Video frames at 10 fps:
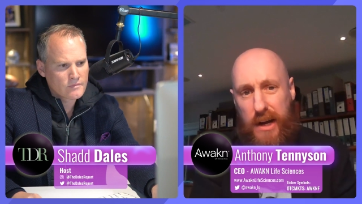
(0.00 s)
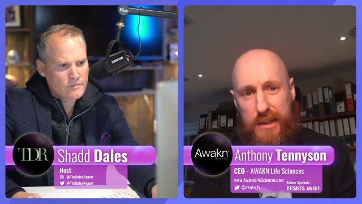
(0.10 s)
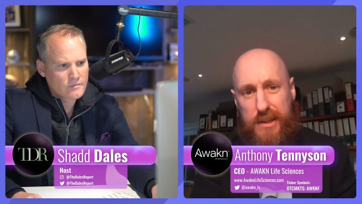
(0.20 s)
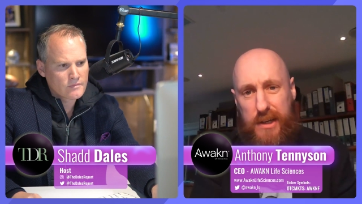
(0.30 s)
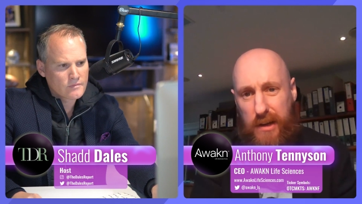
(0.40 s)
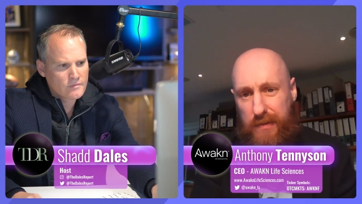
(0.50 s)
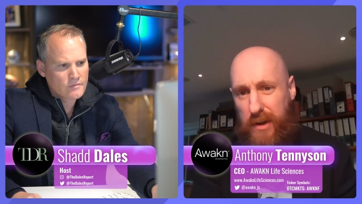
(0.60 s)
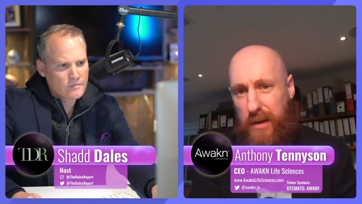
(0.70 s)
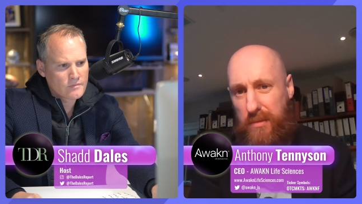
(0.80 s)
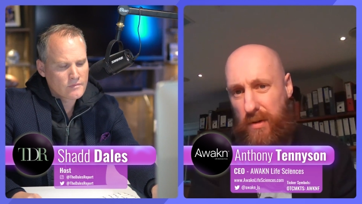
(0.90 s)
Speaker 1: and
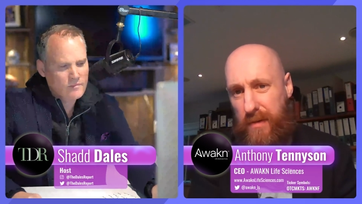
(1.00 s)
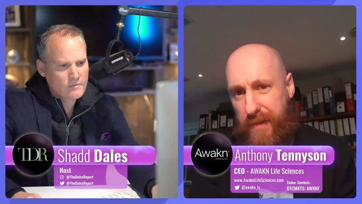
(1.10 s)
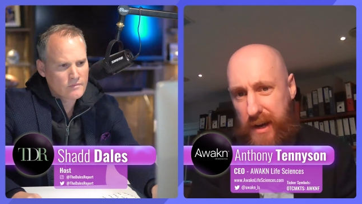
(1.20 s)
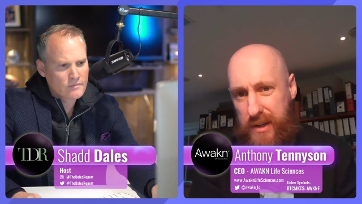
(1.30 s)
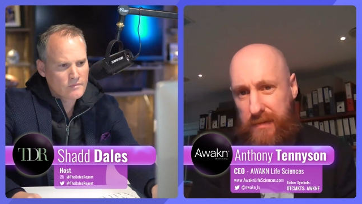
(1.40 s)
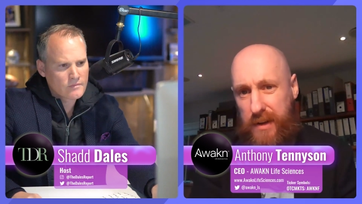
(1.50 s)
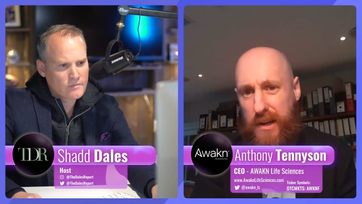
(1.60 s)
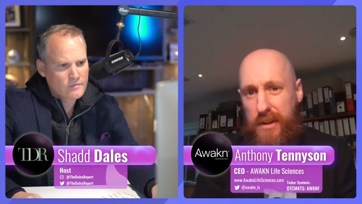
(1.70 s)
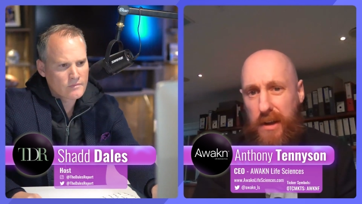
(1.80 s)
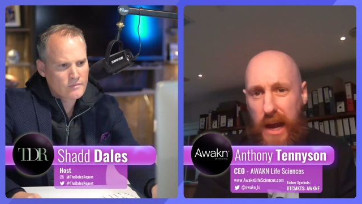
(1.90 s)
significantly more effective
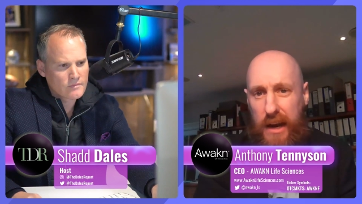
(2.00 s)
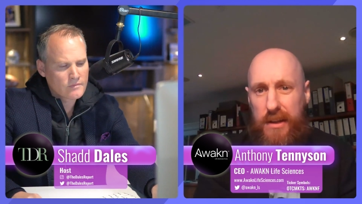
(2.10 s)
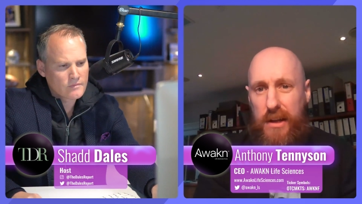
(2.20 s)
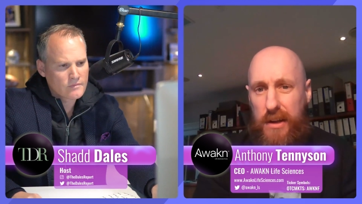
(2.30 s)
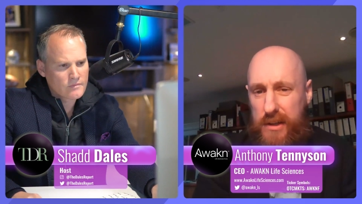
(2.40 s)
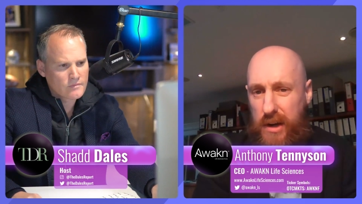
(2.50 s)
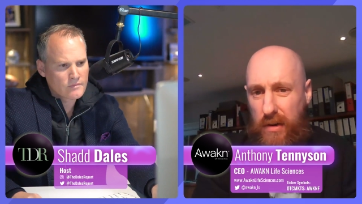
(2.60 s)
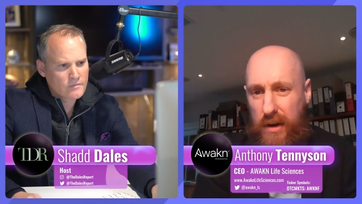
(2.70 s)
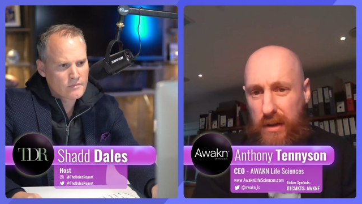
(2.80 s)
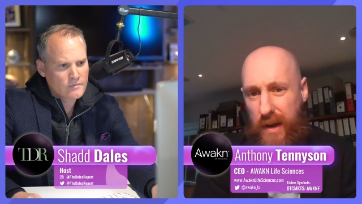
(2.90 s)
than anything that is
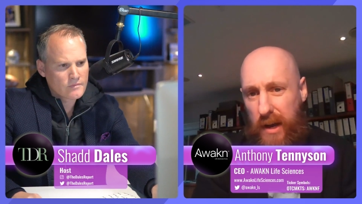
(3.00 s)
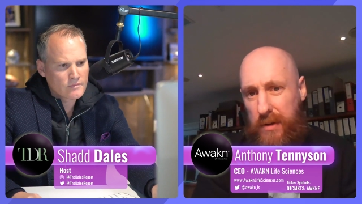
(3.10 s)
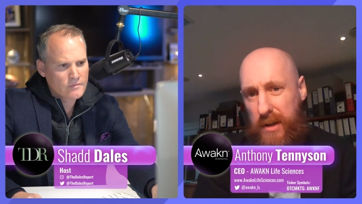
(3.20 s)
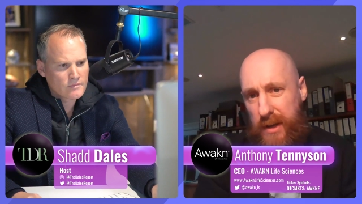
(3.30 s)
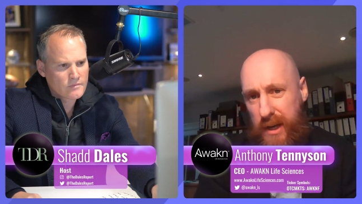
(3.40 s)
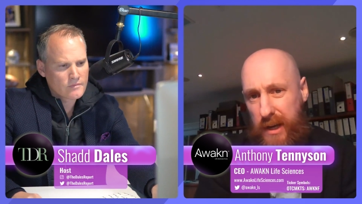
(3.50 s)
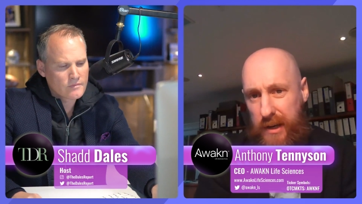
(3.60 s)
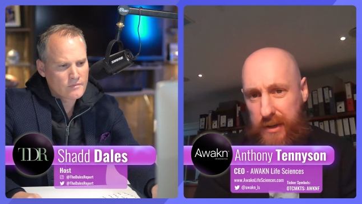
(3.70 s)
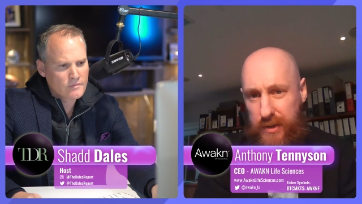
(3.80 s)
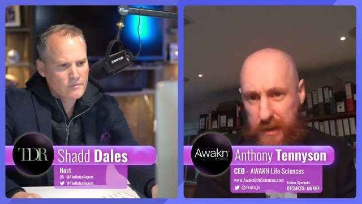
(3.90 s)
currently available in
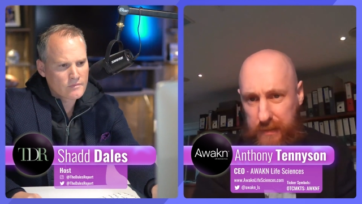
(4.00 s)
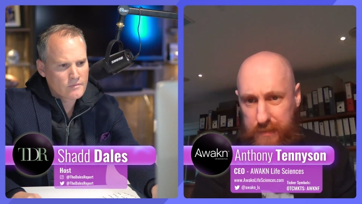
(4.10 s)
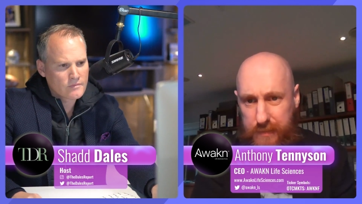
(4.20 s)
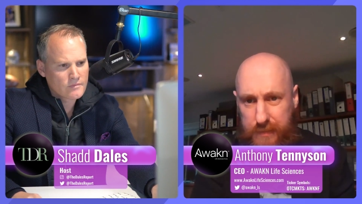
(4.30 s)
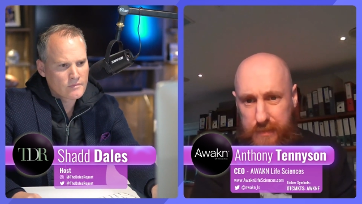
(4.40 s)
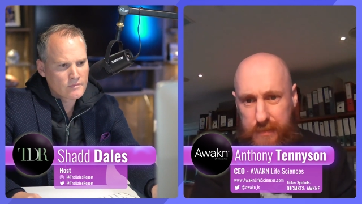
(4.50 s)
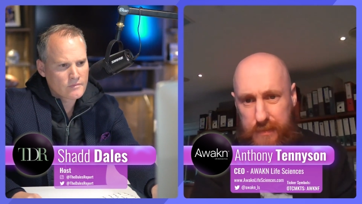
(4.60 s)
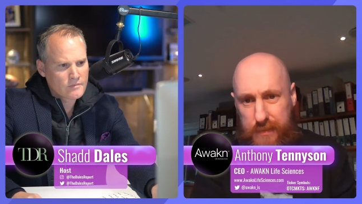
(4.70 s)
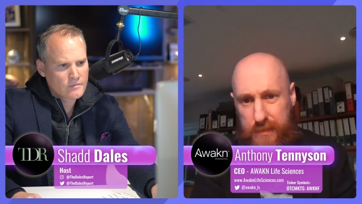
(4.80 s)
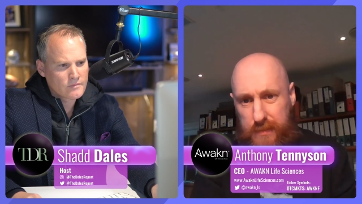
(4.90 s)
industry.
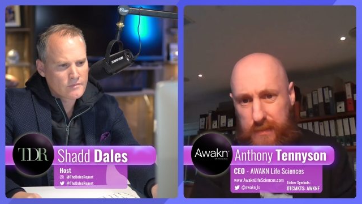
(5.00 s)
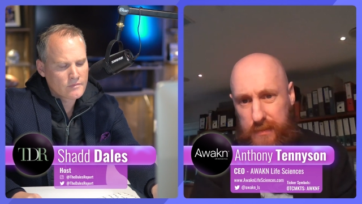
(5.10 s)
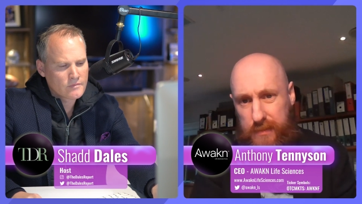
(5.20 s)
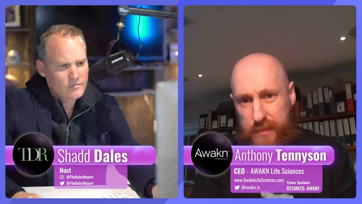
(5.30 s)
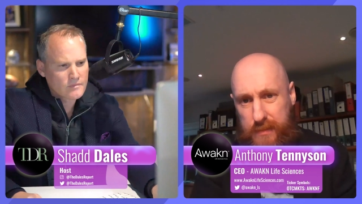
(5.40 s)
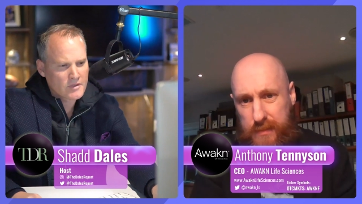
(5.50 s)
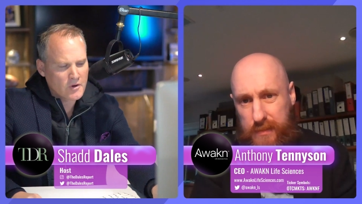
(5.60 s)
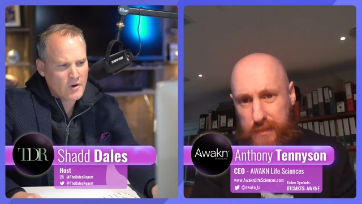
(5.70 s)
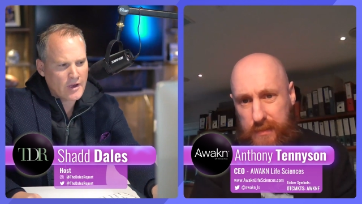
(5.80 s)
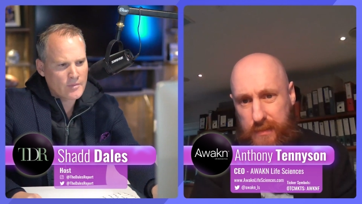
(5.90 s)
Speaker 2: It's
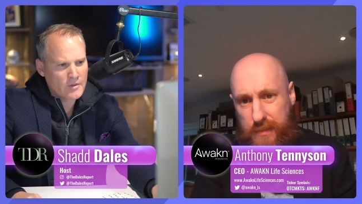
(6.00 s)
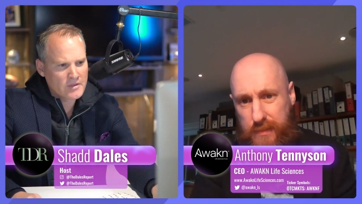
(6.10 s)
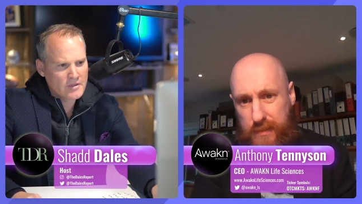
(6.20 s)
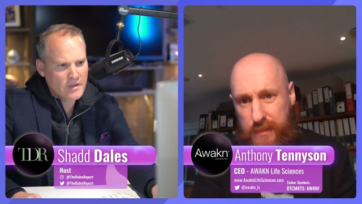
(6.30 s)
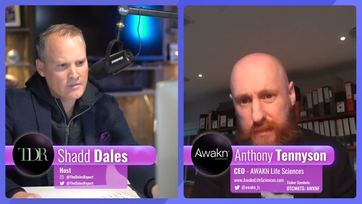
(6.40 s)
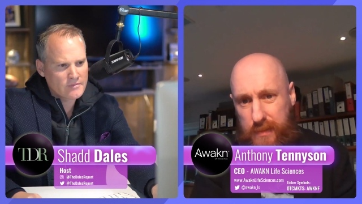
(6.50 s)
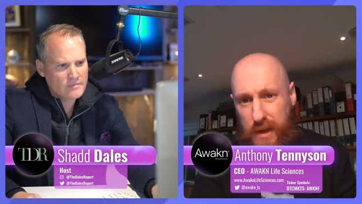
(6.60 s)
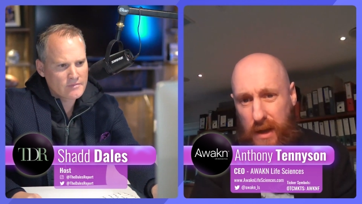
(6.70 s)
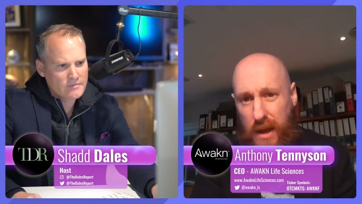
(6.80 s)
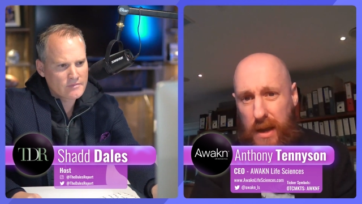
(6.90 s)
incredible, isn't it?
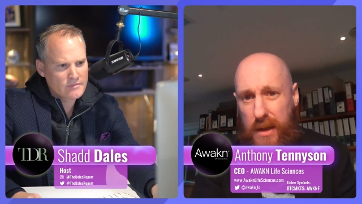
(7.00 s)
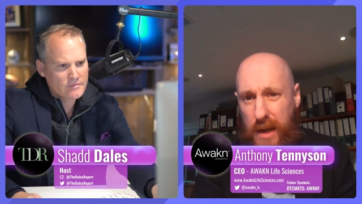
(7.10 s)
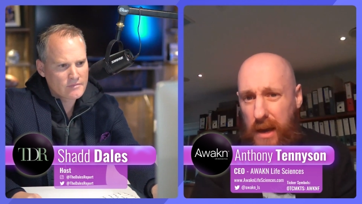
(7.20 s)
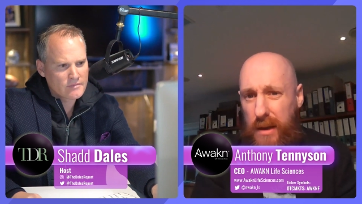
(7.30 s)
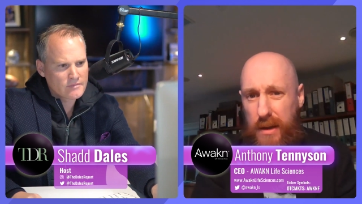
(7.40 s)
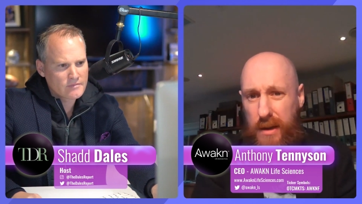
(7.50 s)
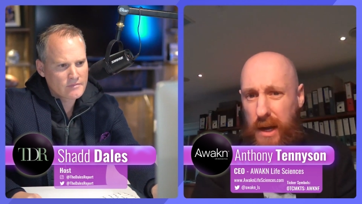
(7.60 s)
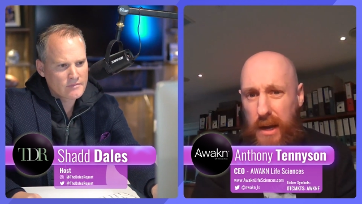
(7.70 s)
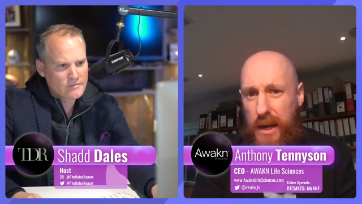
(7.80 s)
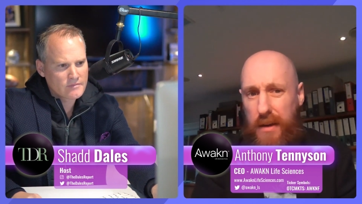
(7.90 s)
Speaker 1: Yeah,
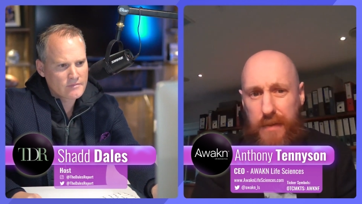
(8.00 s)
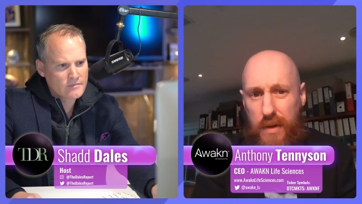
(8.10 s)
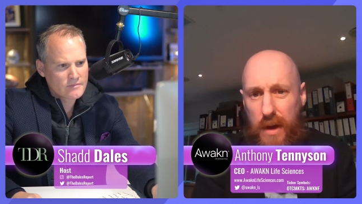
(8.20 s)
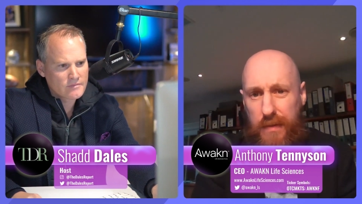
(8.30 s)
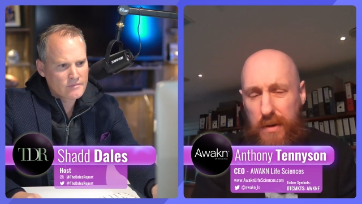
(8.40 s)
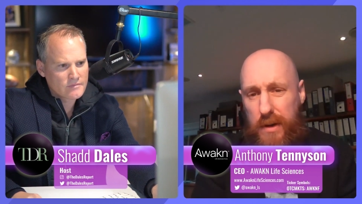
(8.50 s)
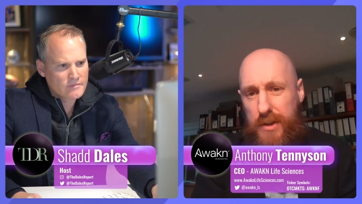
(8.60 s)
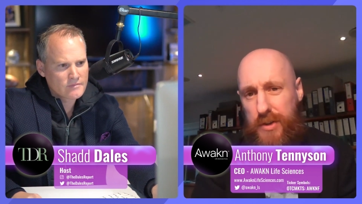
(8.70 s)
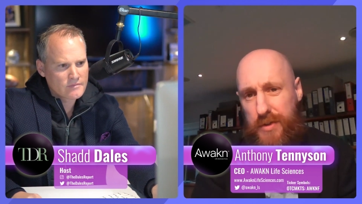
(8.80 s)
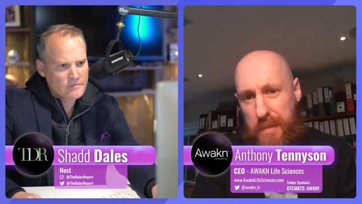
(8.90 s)
yeah. Like if you if you
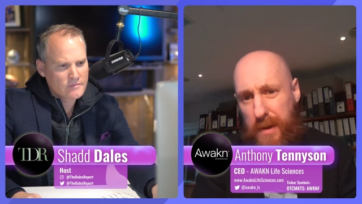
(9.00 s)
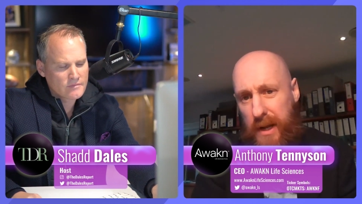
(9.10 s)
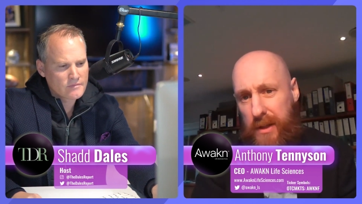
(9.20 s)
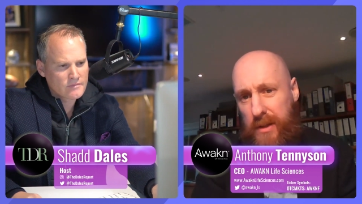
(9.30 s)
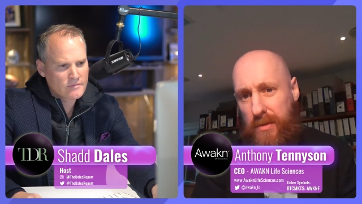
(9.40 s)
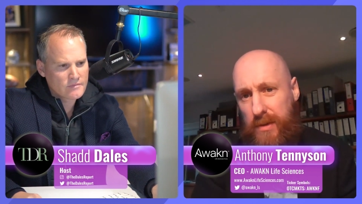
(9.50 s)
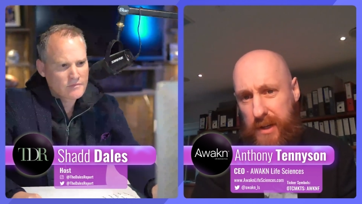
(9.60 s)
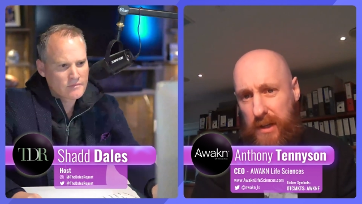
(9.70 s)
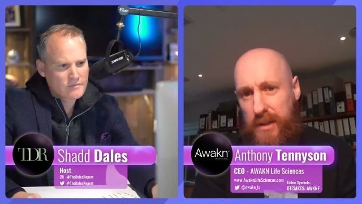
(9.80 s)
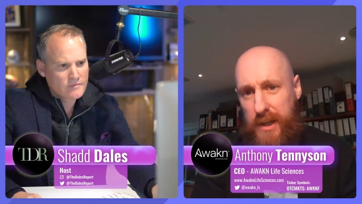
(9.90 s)
extrapolate the
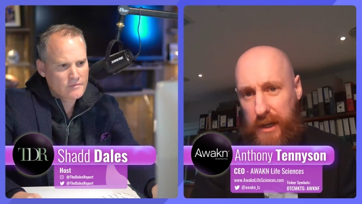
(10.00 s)
results